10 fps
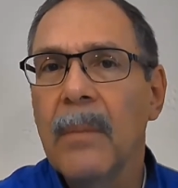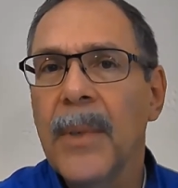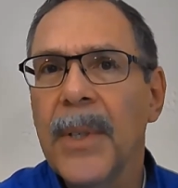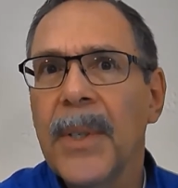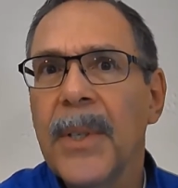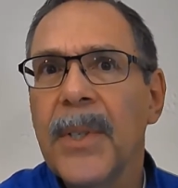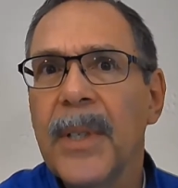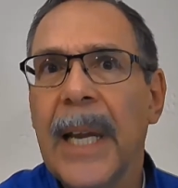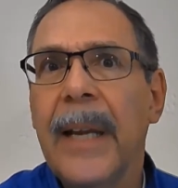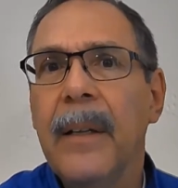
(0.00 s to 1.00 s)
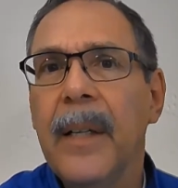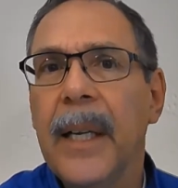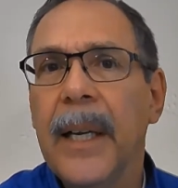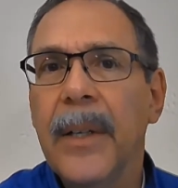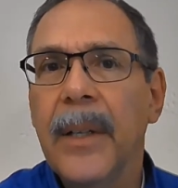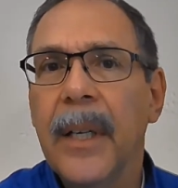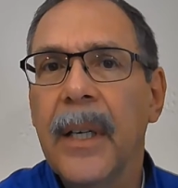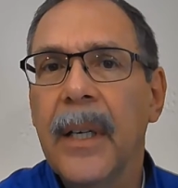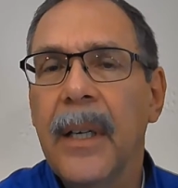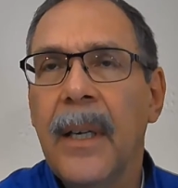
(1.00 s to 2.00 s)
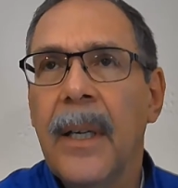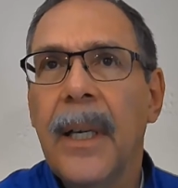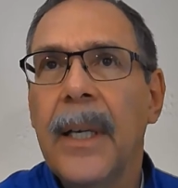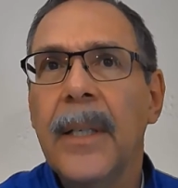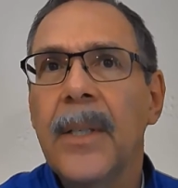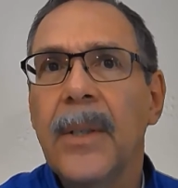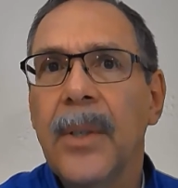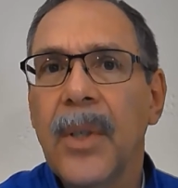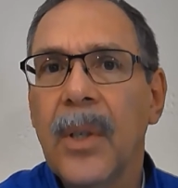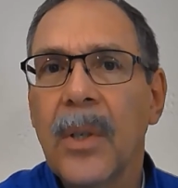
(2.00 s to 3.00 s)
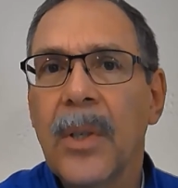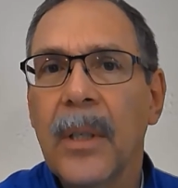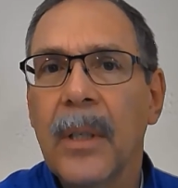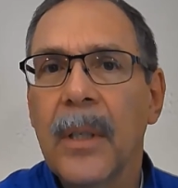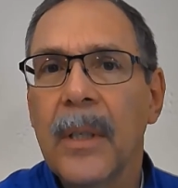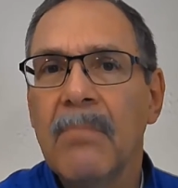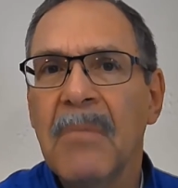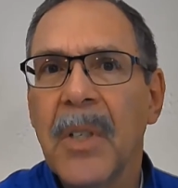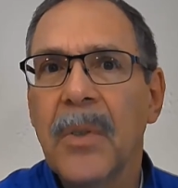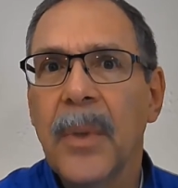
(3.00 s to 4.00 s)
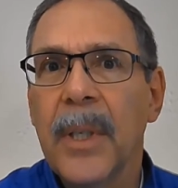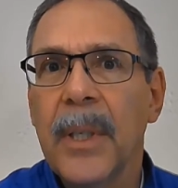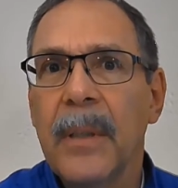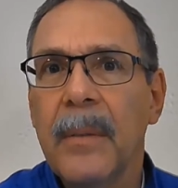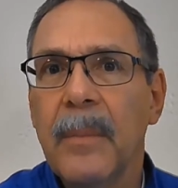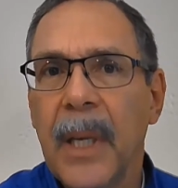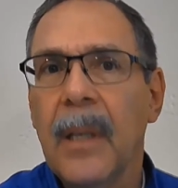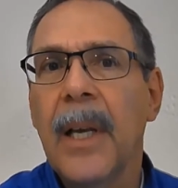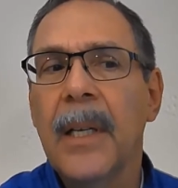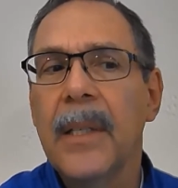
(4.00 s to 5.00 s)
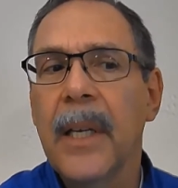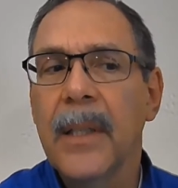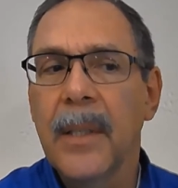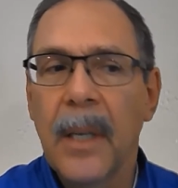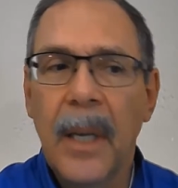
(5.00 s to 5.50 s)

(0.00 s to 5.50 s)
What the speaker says: It's just dangling out there as an assertion that doesn't really make a lot of sense.